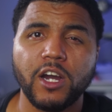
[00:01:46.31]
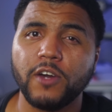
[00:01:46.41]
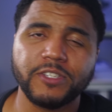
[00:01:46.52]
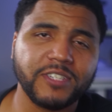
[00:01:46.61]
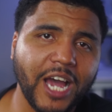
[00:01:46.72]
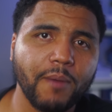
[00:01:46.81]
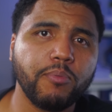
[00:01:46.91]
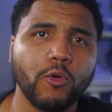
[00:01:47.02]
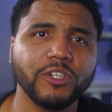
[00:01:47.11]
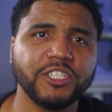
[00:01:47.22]
On the top
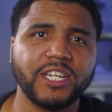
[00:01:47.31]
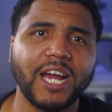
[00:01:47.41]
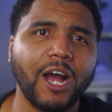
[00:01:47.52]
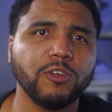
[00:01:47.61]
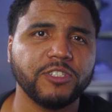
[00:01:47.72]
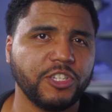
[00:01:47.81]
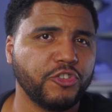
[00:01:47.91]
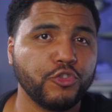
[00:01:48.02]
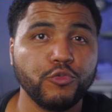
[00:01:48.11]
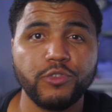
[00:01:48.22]
portion it houses the
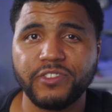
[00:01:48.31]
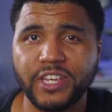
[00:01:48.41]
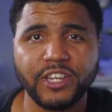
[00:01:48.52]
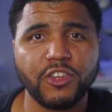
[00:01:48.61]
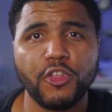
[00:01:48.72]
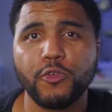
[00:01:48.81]
True Detect